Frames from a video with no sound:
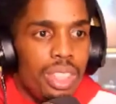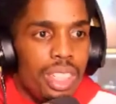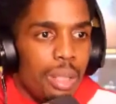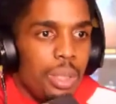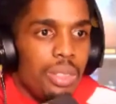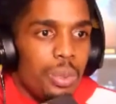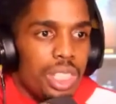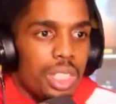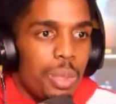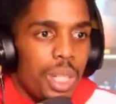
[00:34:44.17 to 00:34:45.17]
i mean if we're
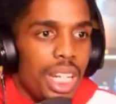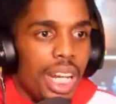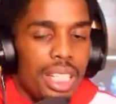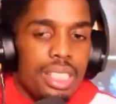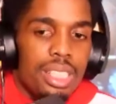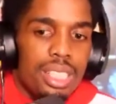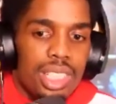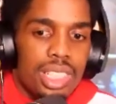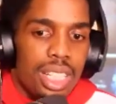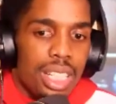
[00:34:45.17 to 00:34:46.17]
just being honest and it's
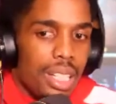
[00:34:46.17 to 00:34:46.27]
just like